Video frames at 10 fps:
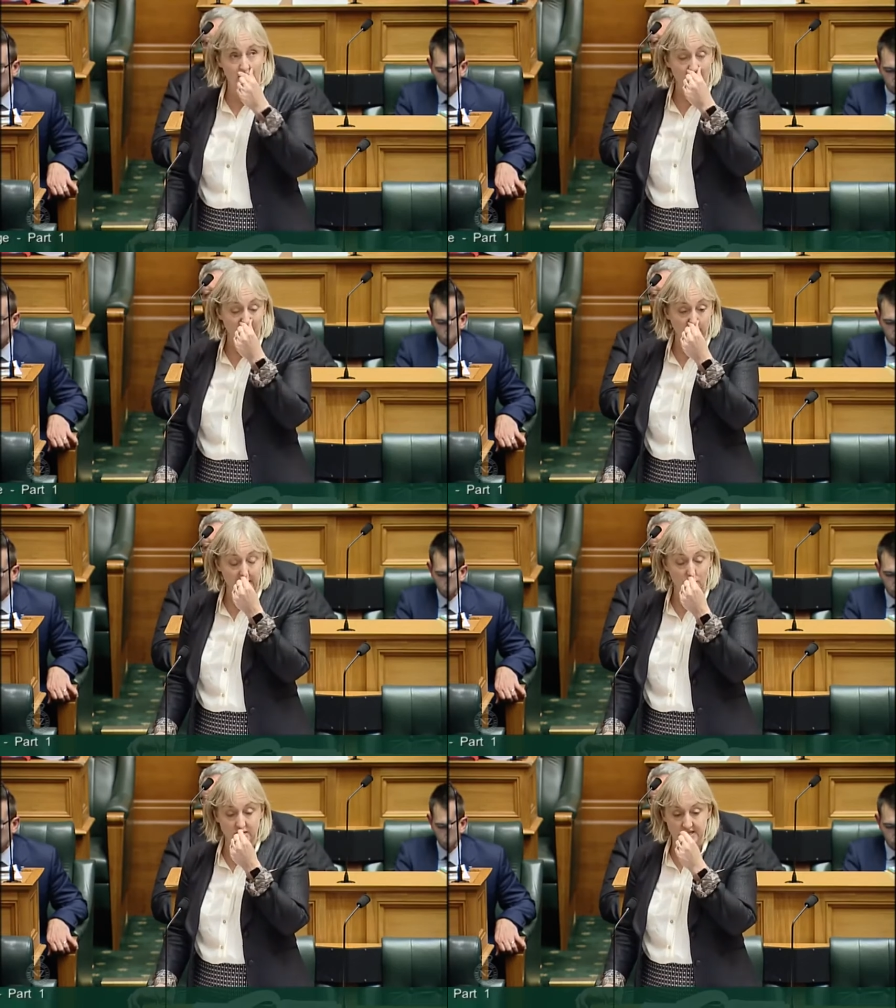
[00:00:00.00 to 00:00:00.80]
I
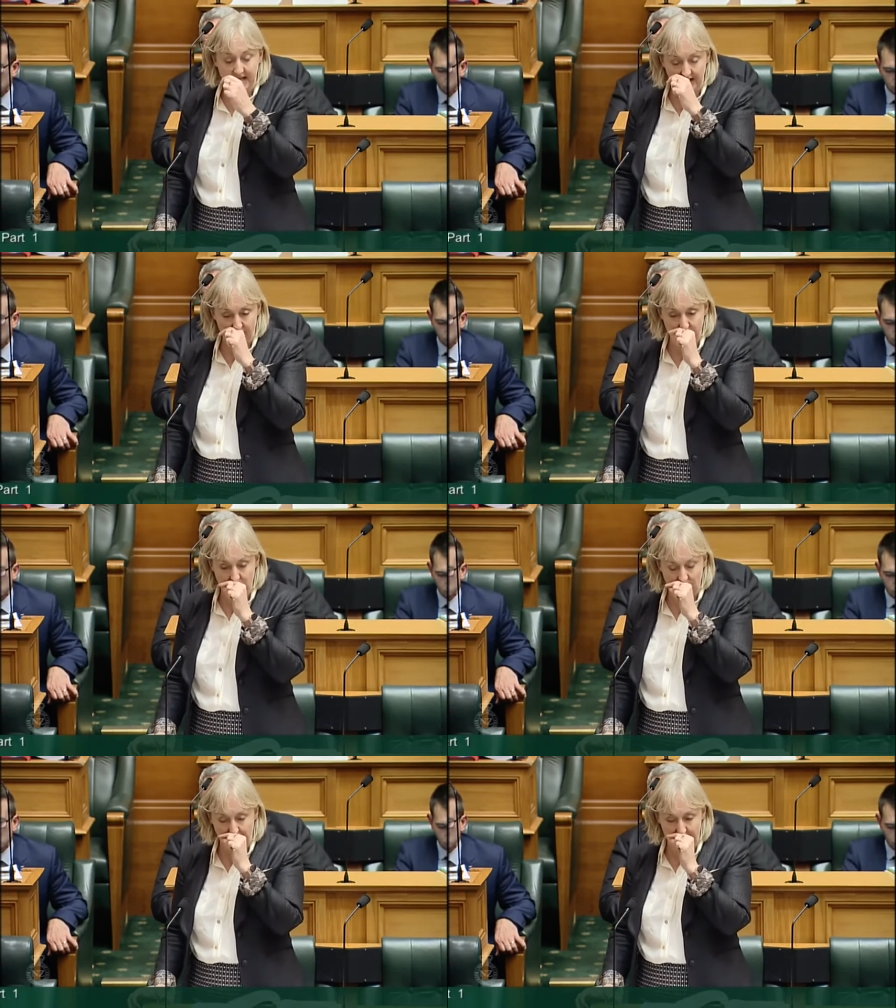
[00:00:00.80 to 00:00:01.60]
really want to hear from
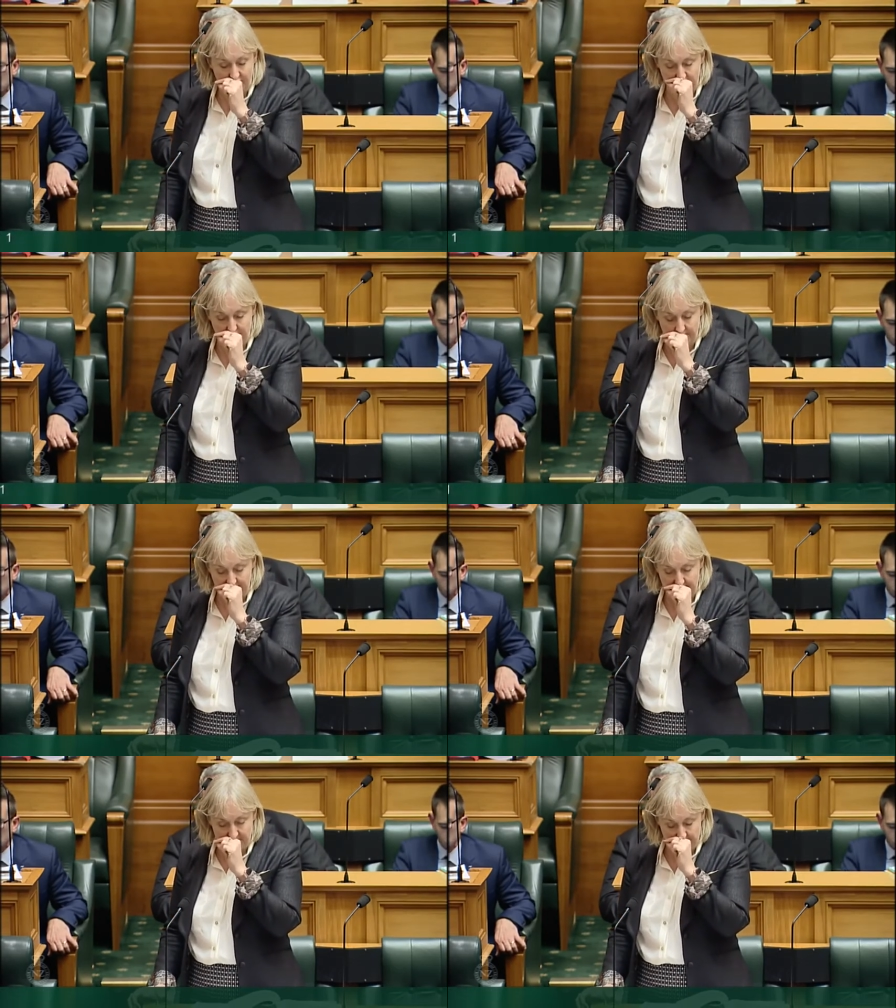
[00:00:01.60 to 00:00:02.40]
you, uh, from,
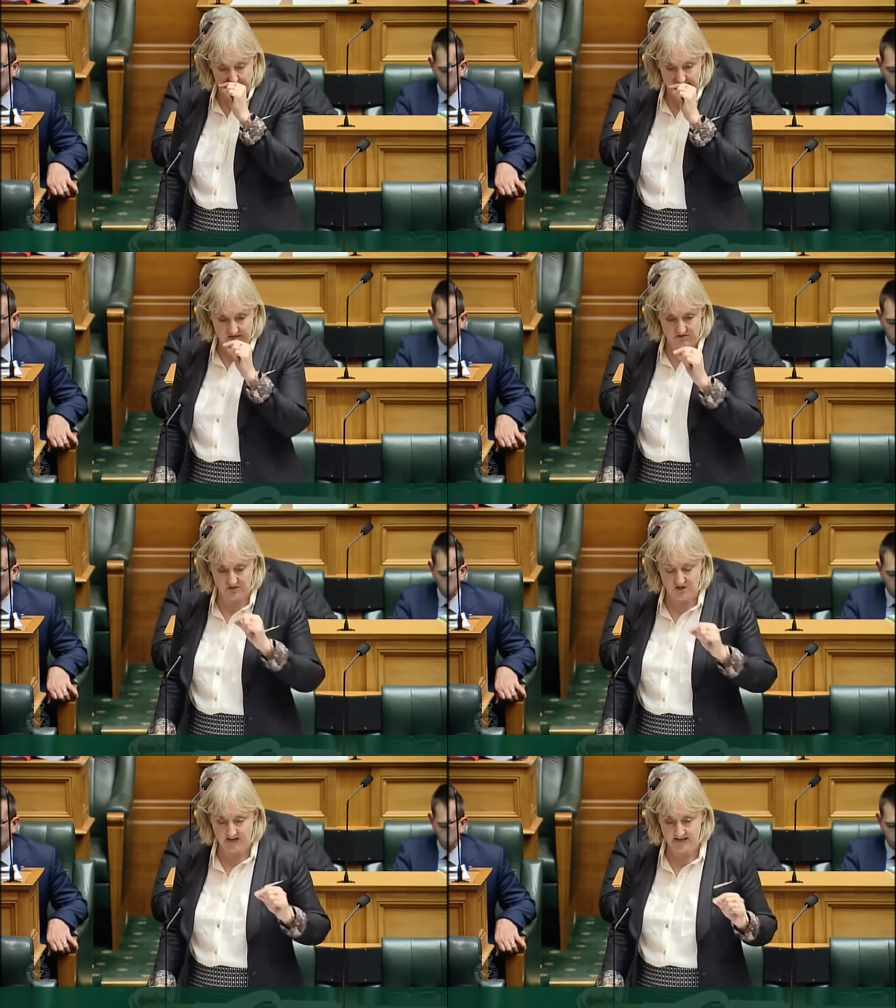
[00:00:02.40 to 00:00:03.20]
the, from the Minister and the
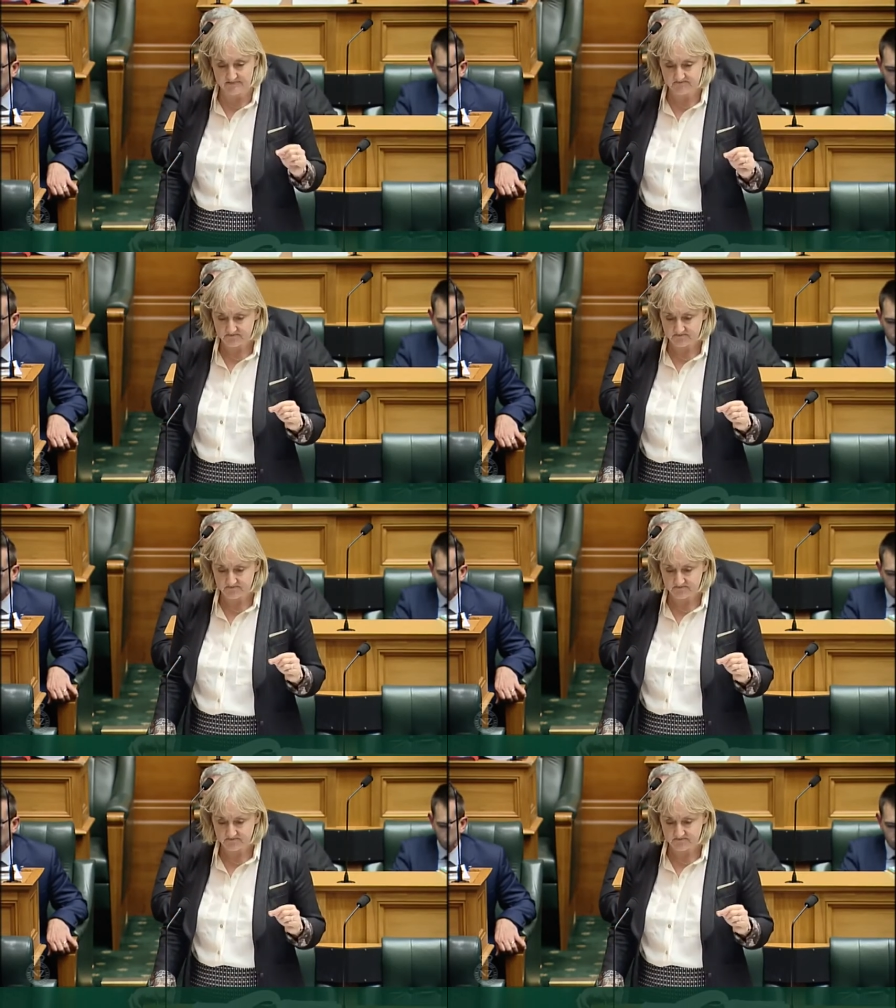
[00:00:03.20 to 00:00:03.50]
Chair.